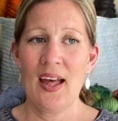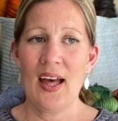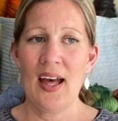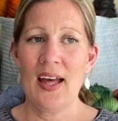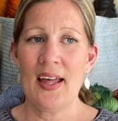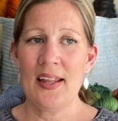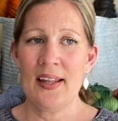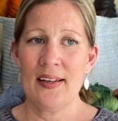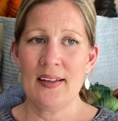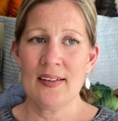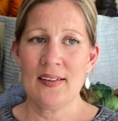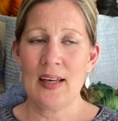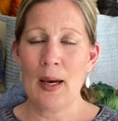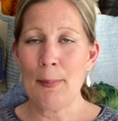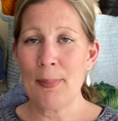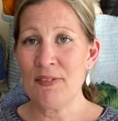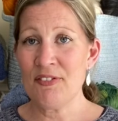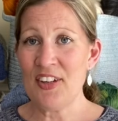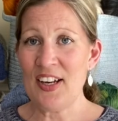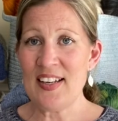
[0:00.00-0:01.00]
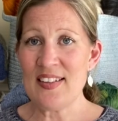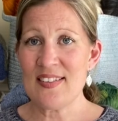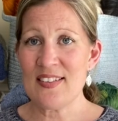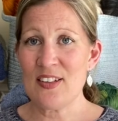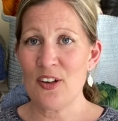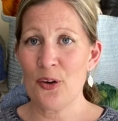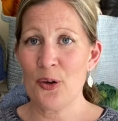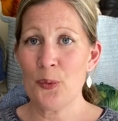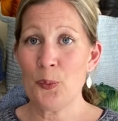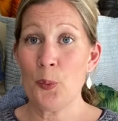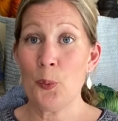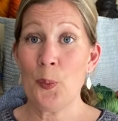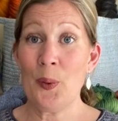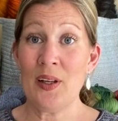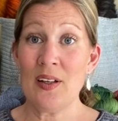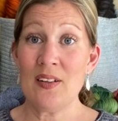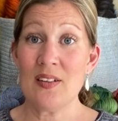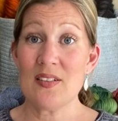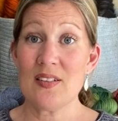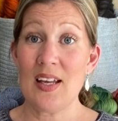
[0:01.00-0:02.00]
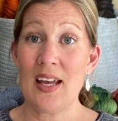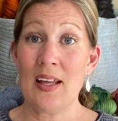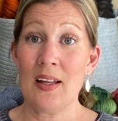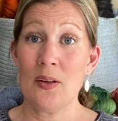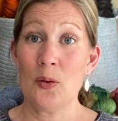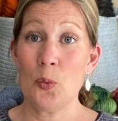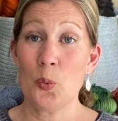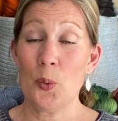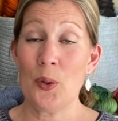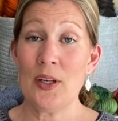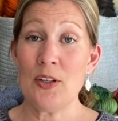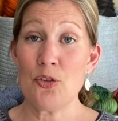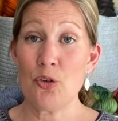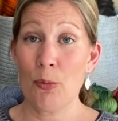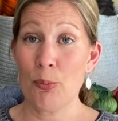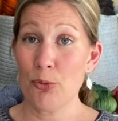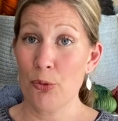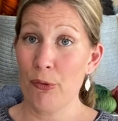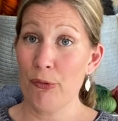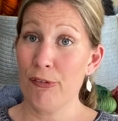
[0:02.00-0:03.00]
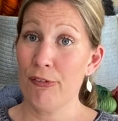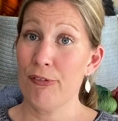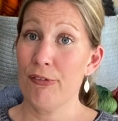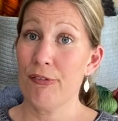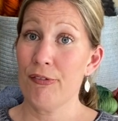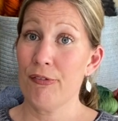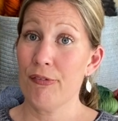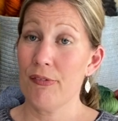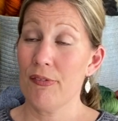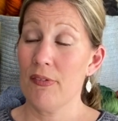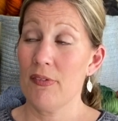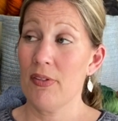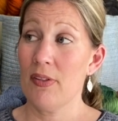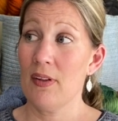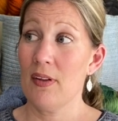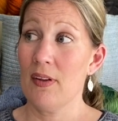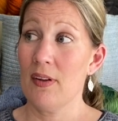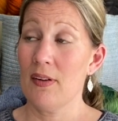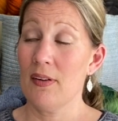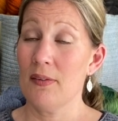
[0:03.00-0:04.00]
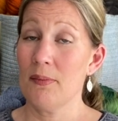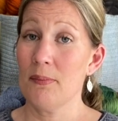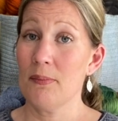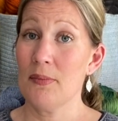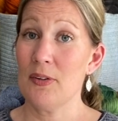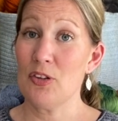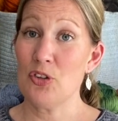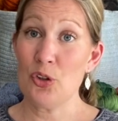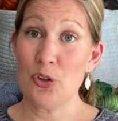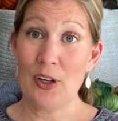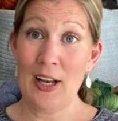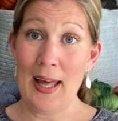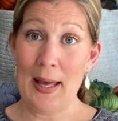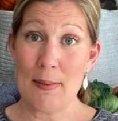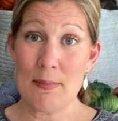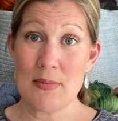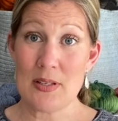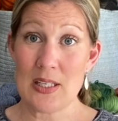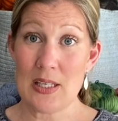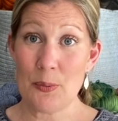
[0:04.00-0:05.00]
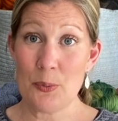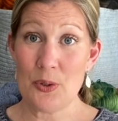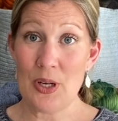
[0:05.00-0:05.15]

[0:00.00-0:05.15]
And a couple of days ago, we went and we dropped off the two lambs that we